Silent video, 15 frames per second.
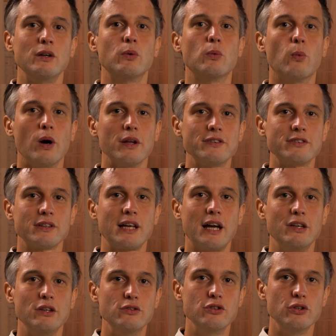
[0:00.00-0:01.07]
What
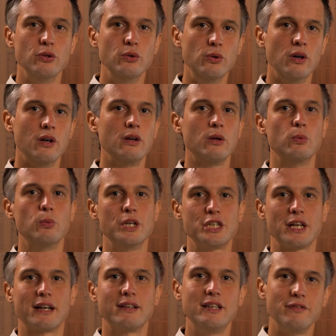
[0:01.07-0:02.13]
can you do?
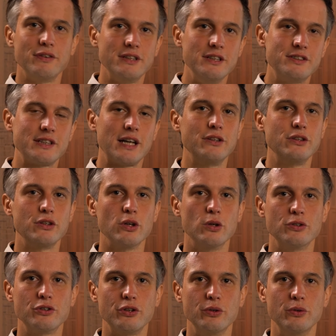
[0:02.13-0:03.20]
Which activities can you go
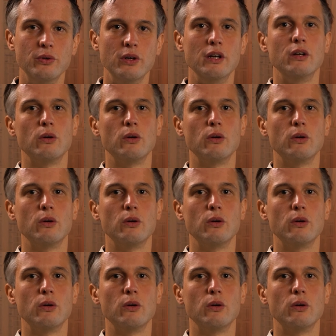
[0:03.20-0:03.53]
through?